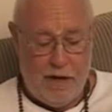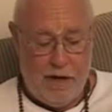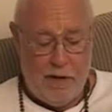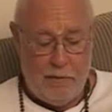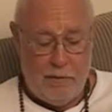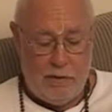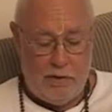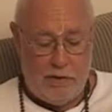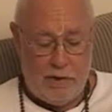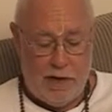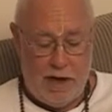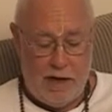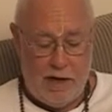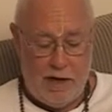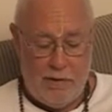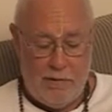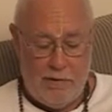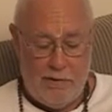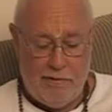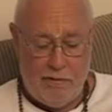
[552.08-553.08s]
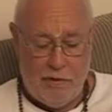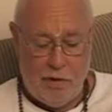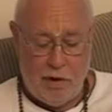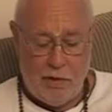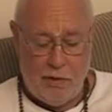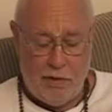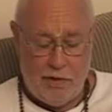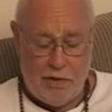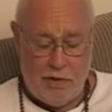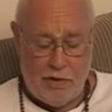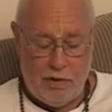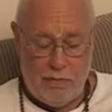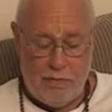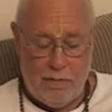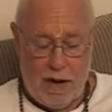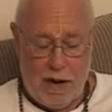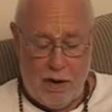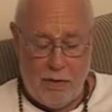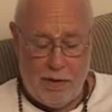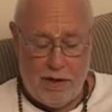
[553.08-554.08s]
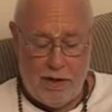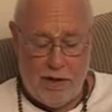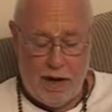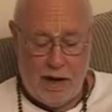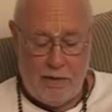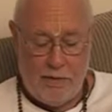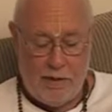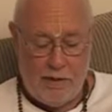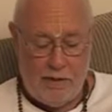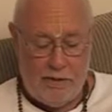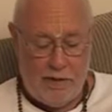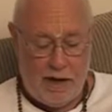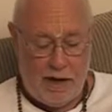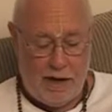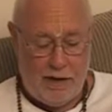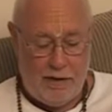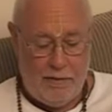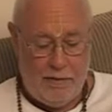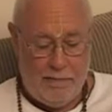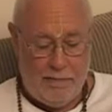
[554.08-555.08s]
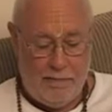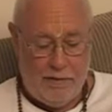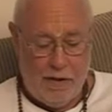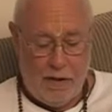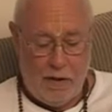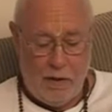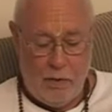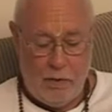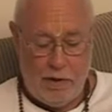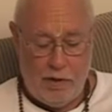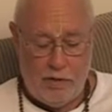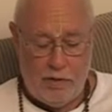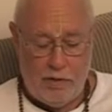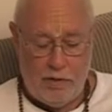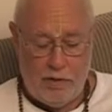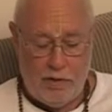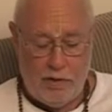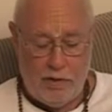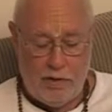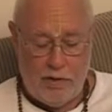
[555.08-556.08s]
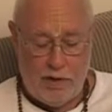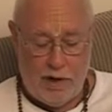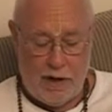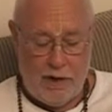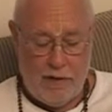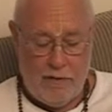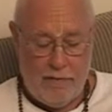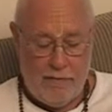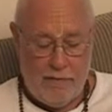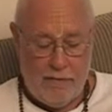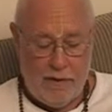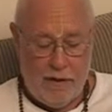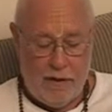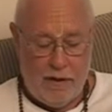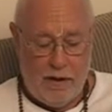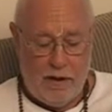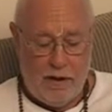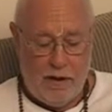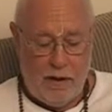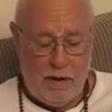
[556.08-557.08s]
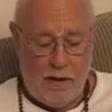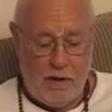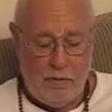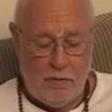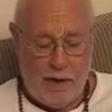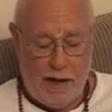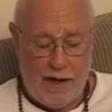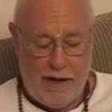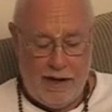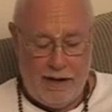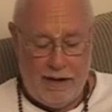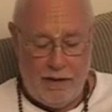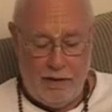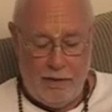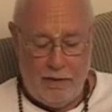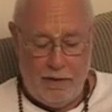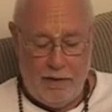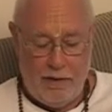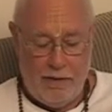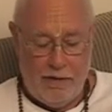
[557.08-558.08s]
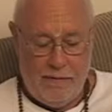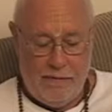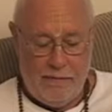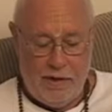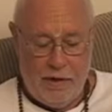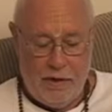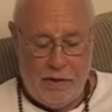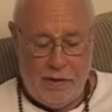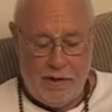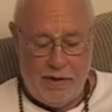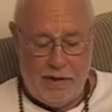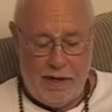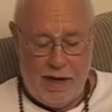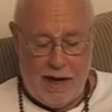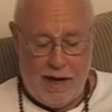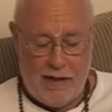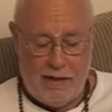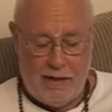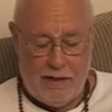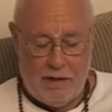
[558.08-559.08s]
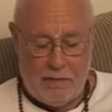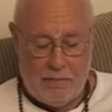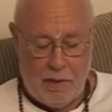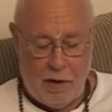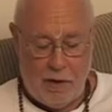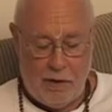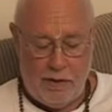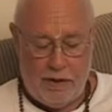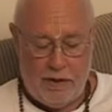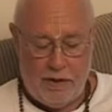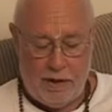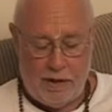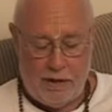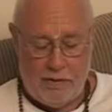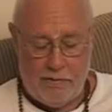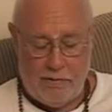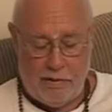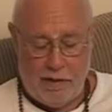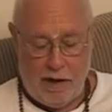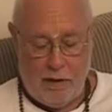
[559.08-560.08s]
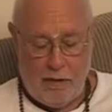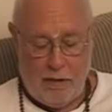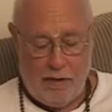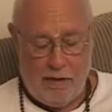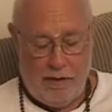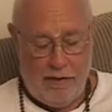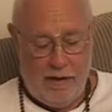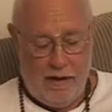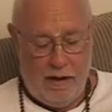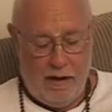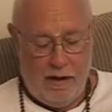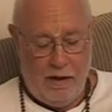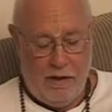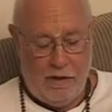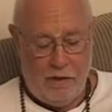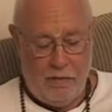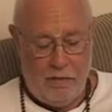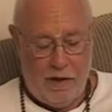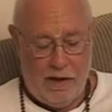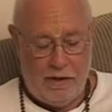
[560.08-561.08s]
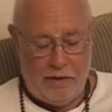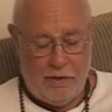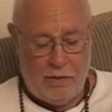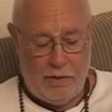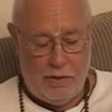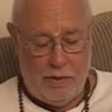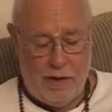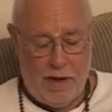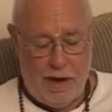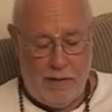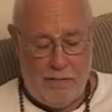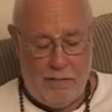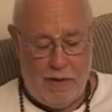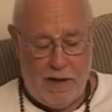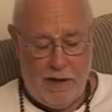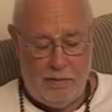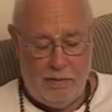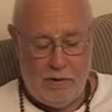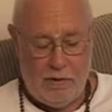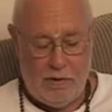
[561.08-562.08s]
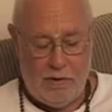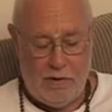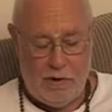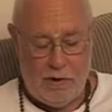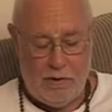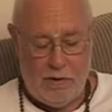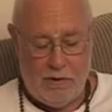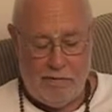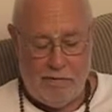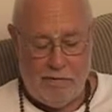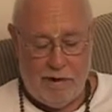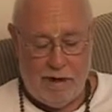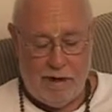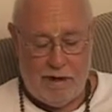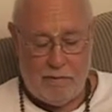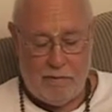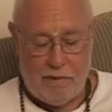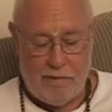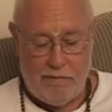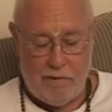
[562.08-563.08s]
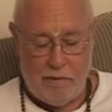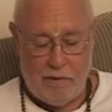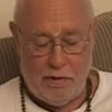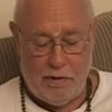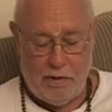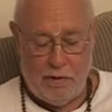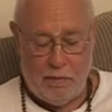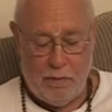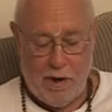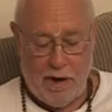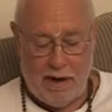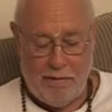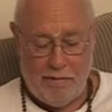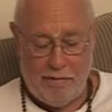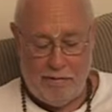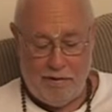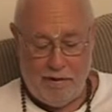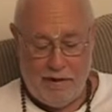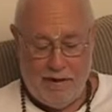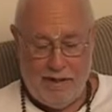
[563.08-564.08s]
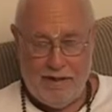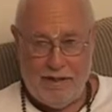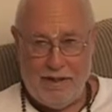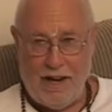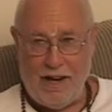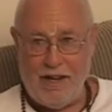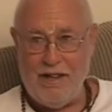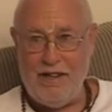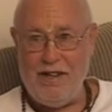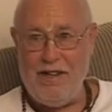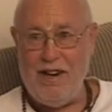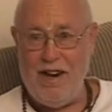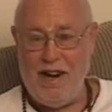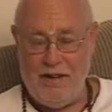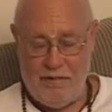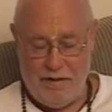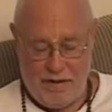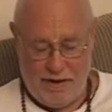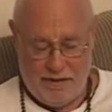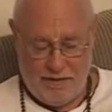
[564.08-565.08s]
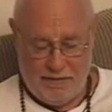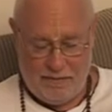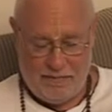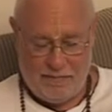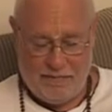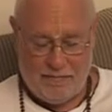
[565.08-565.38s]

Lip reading: He was standing before Krishna, bowing down his head, when Krishna said, "All right, Indra, you can take this Parijata flower. Otherwise you will not be able to show your face before your wife, Shachi Devi."